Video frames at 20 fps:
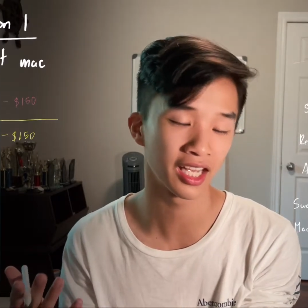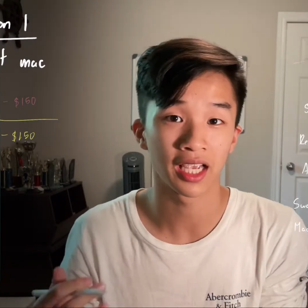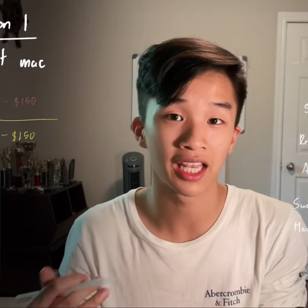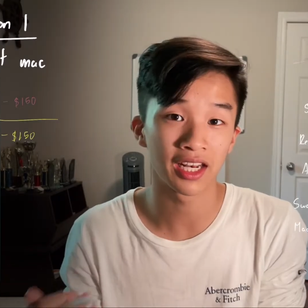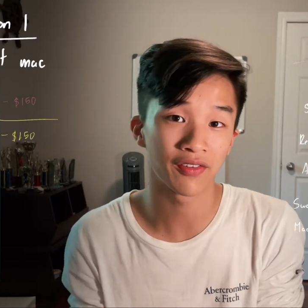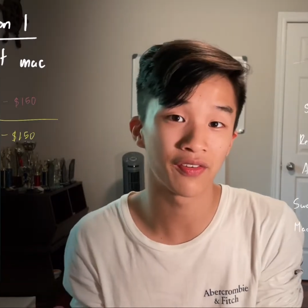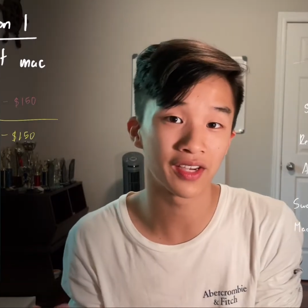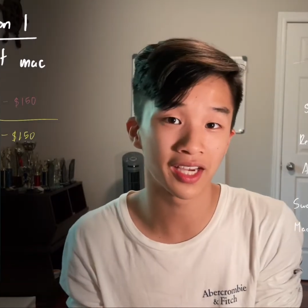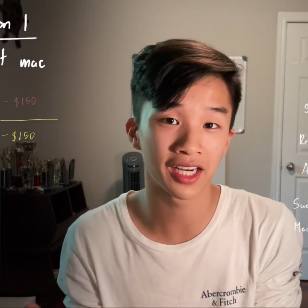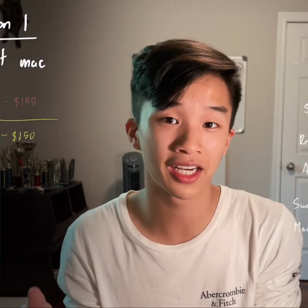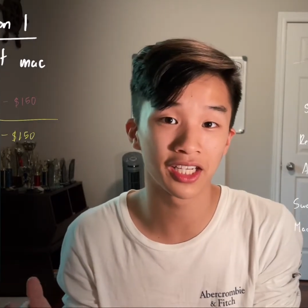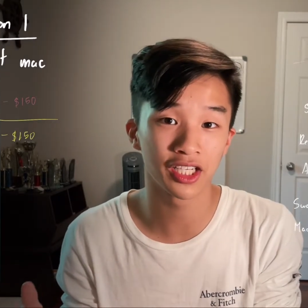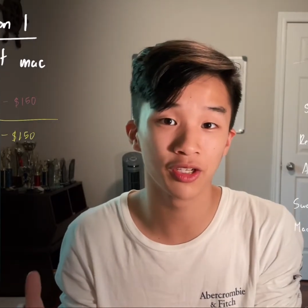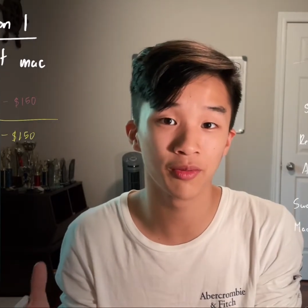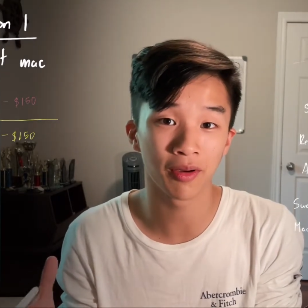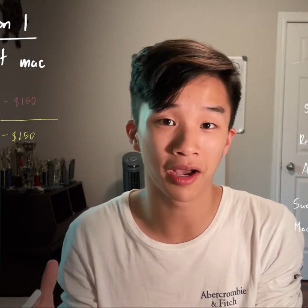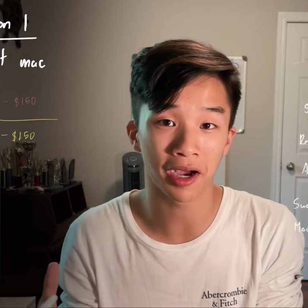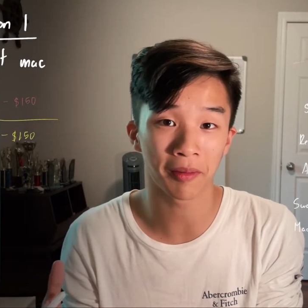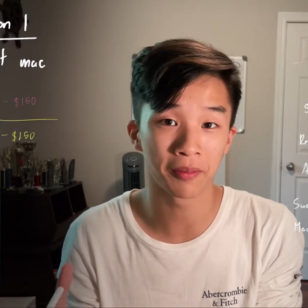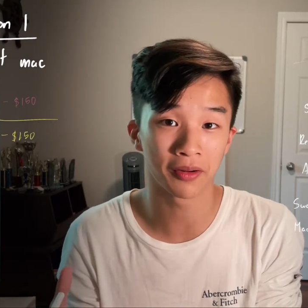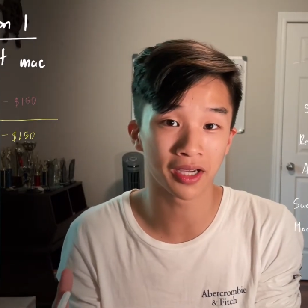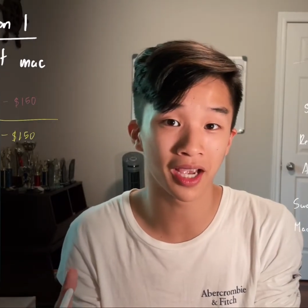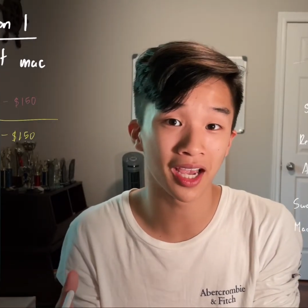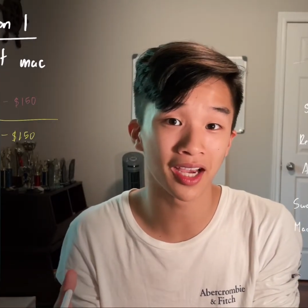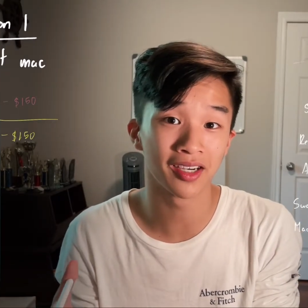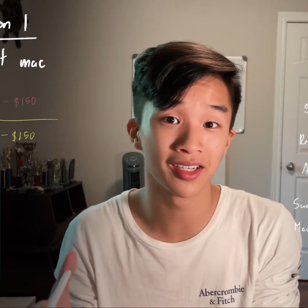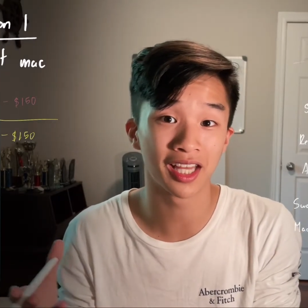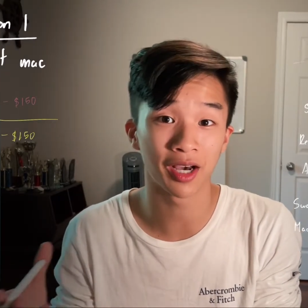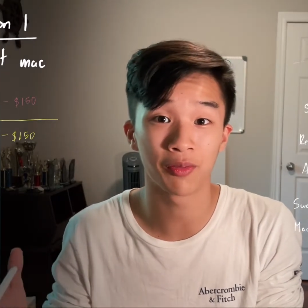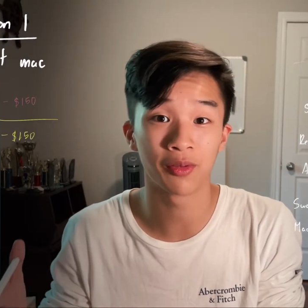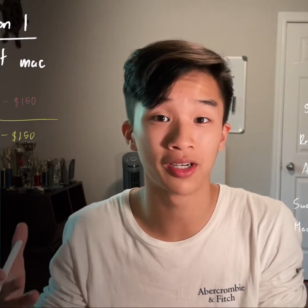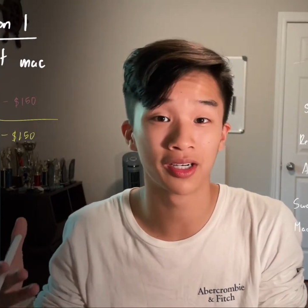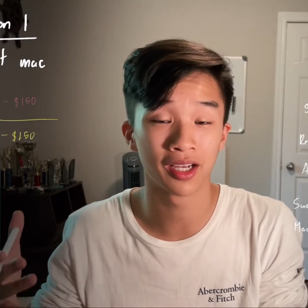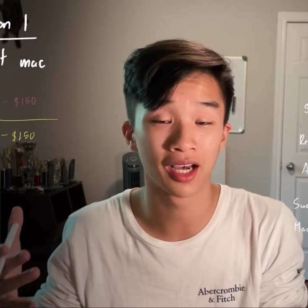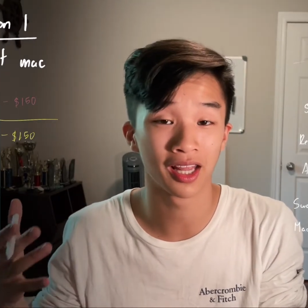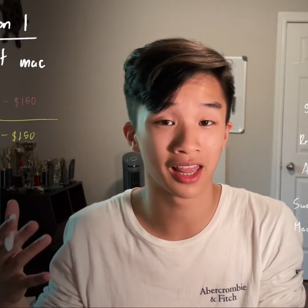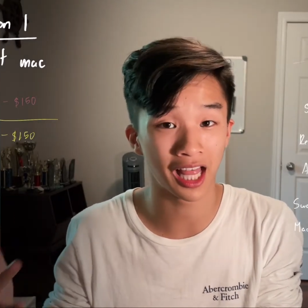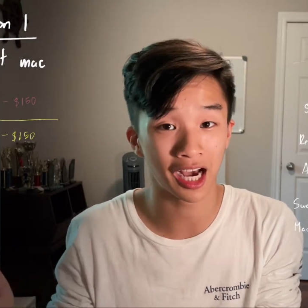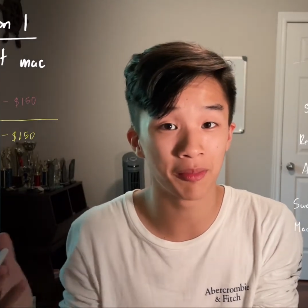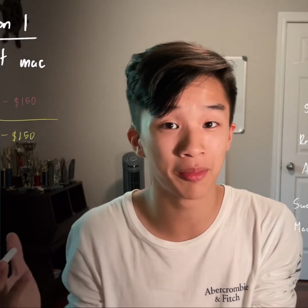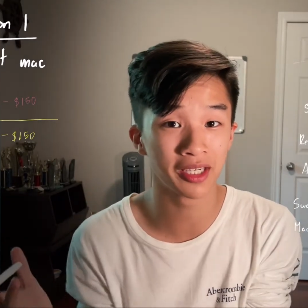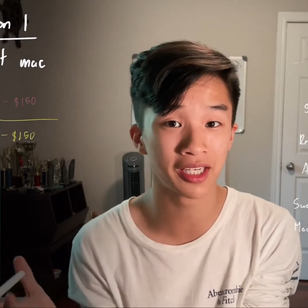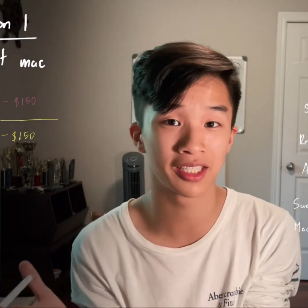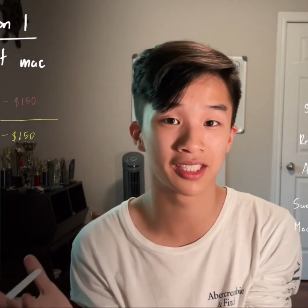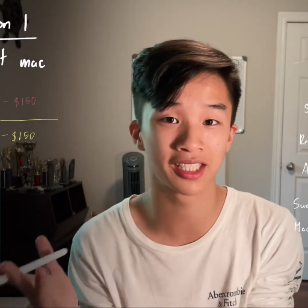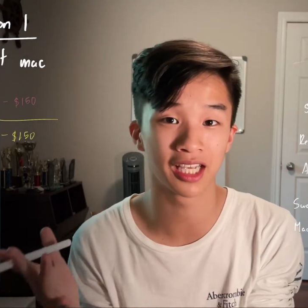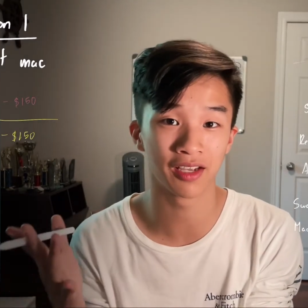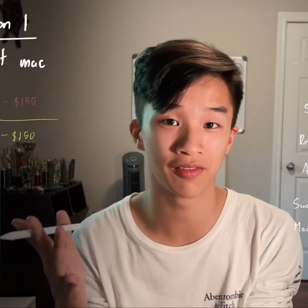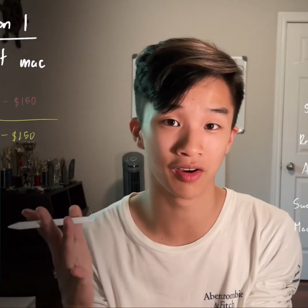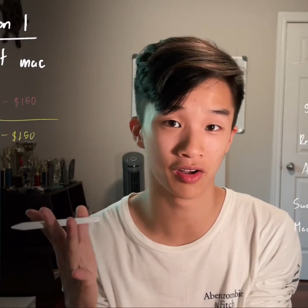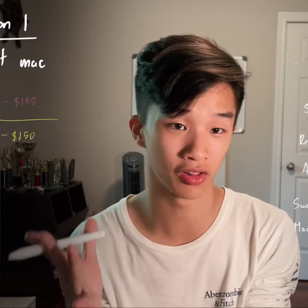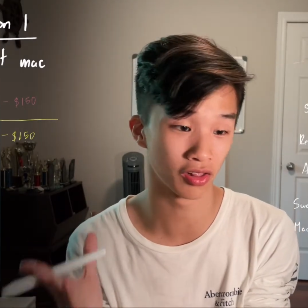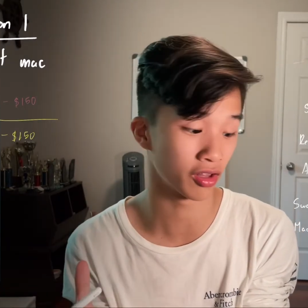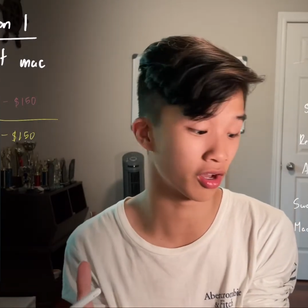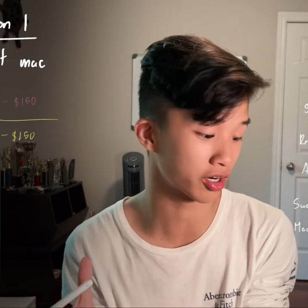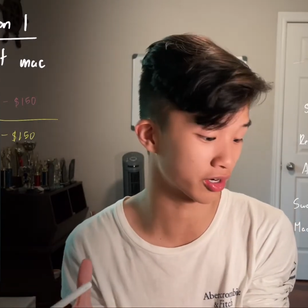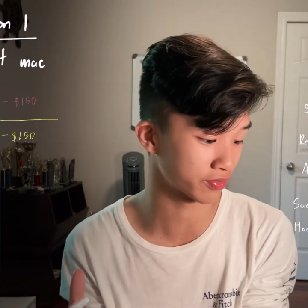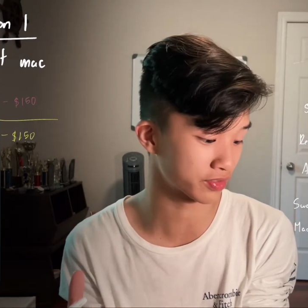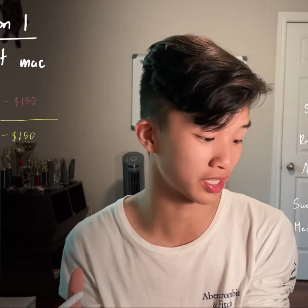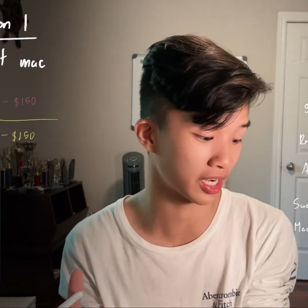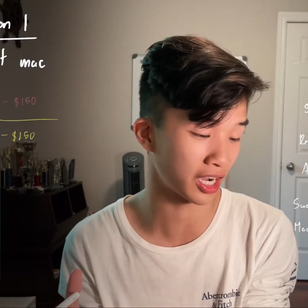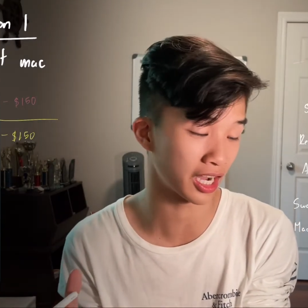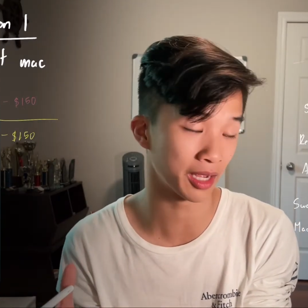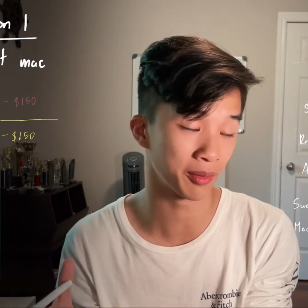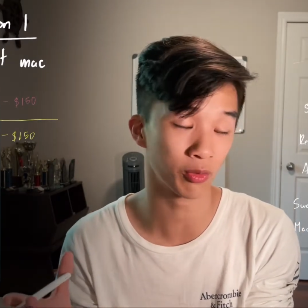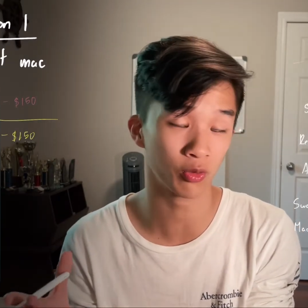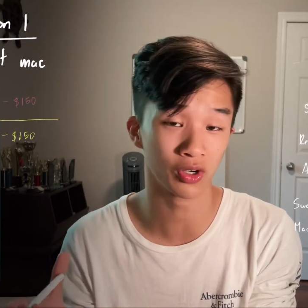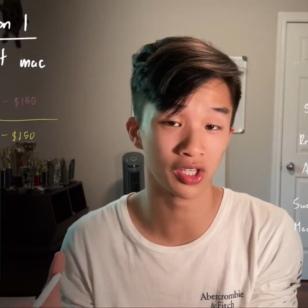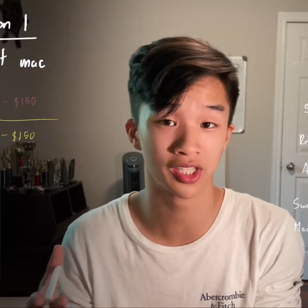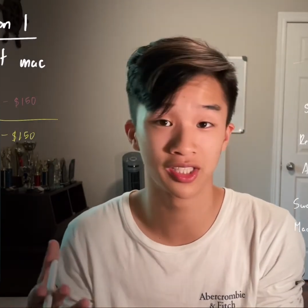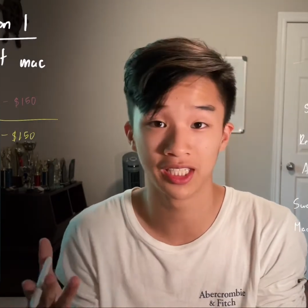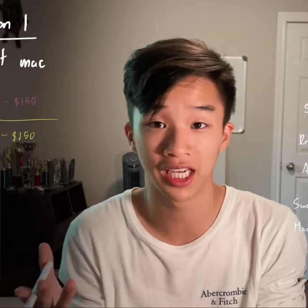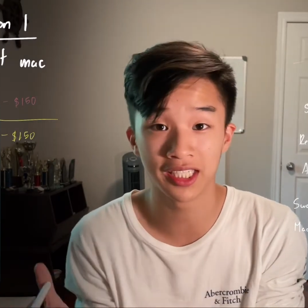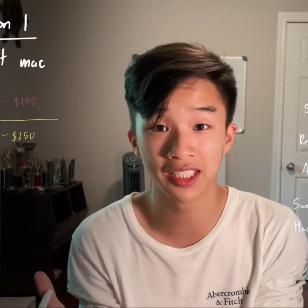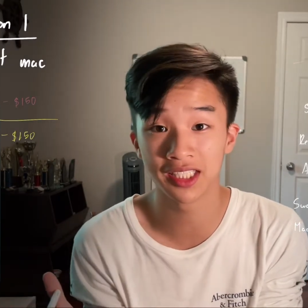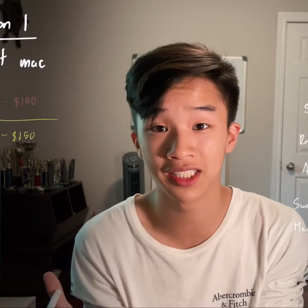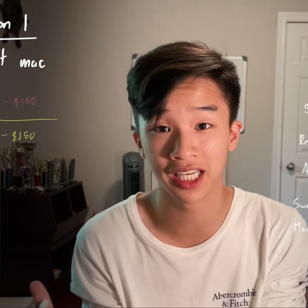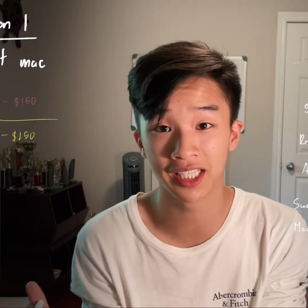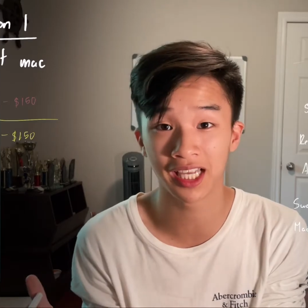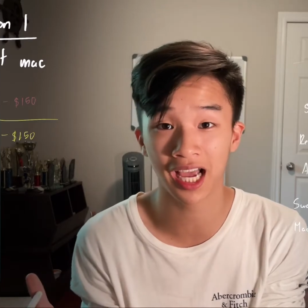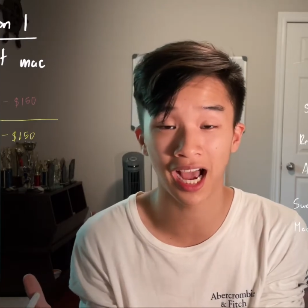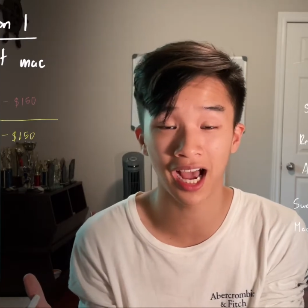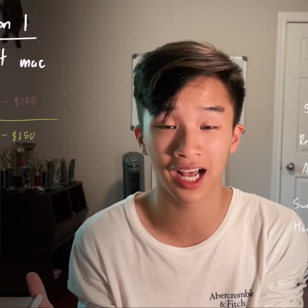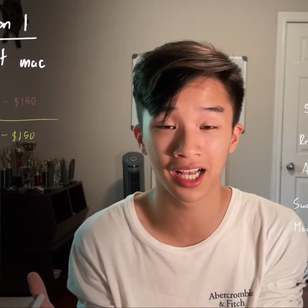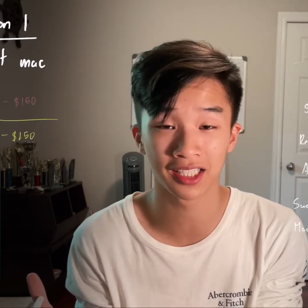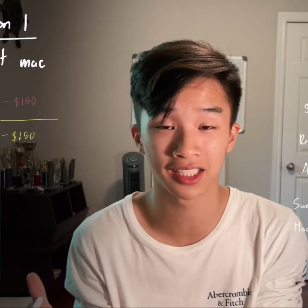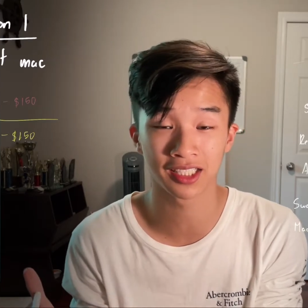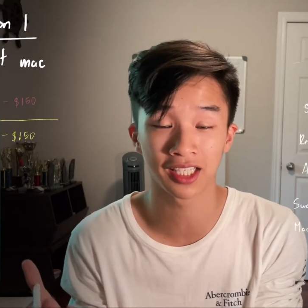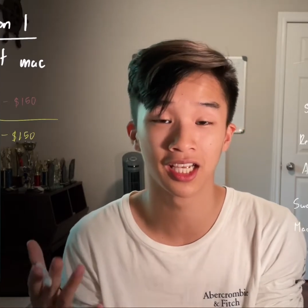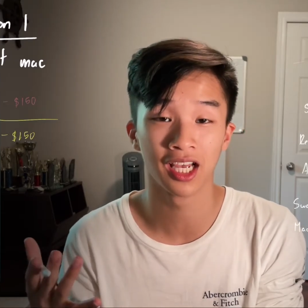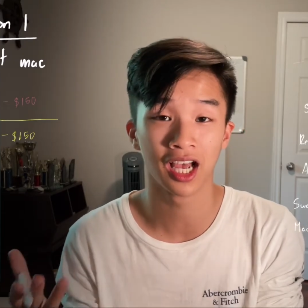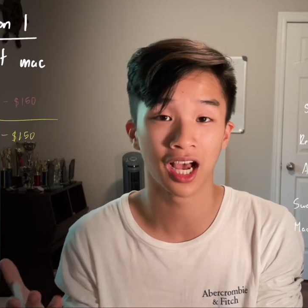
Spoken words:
And if I get a new MacBook Air, that would allow me to save a lot of time with day-to-day tasks,